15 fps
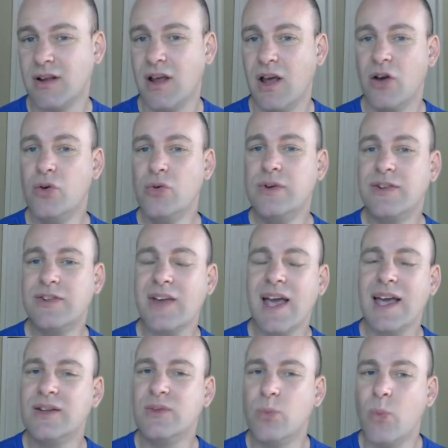Who
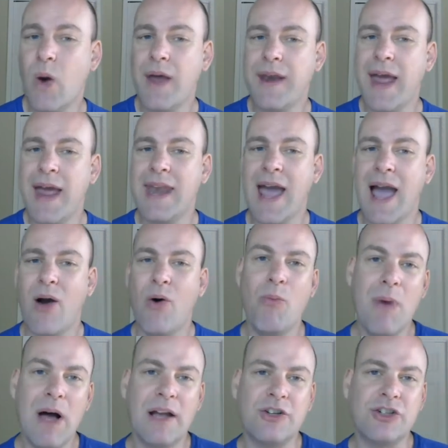decides what and how
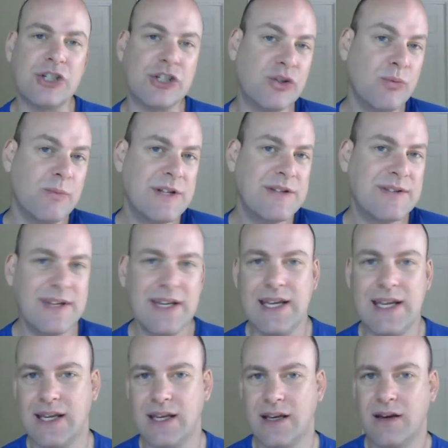much humans
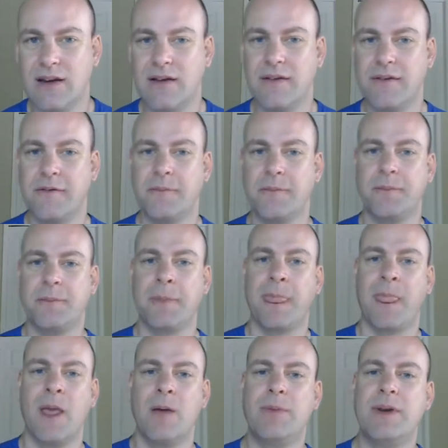need?
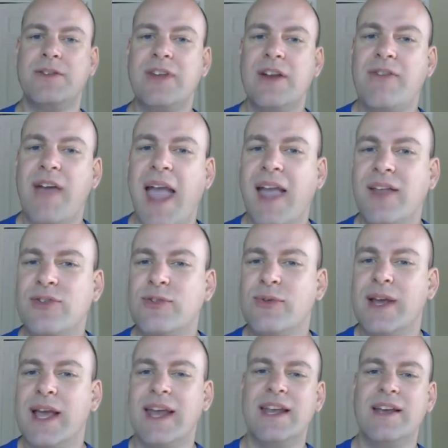But instead of
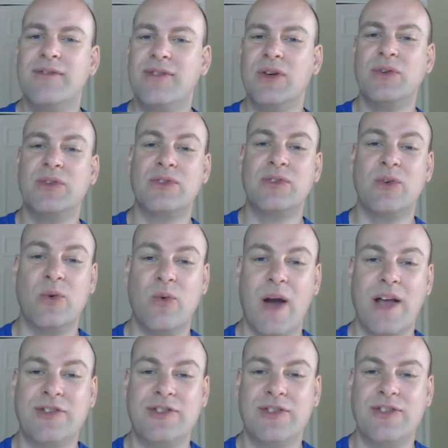answering any of those
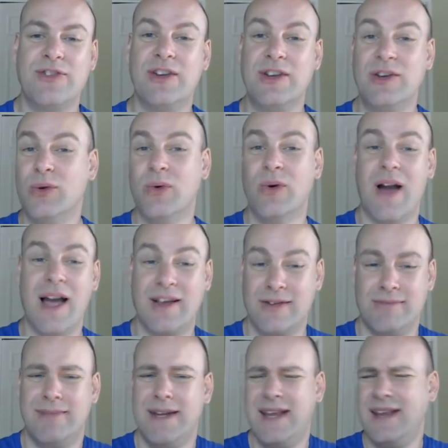questions that you or I
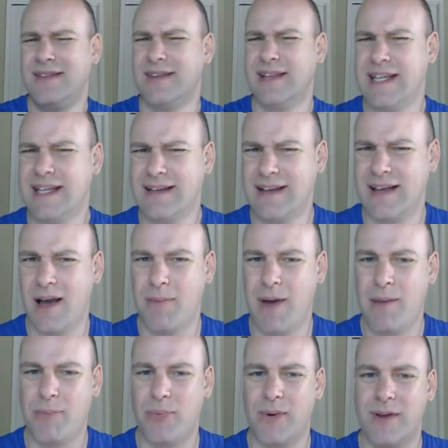could easily come
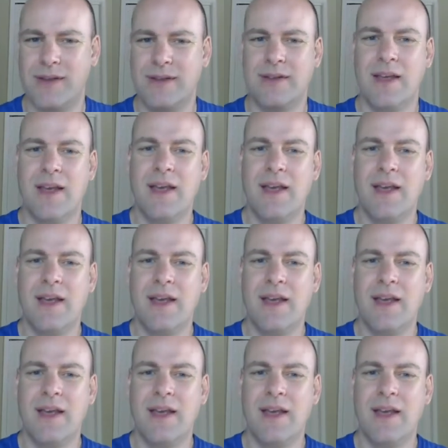up with,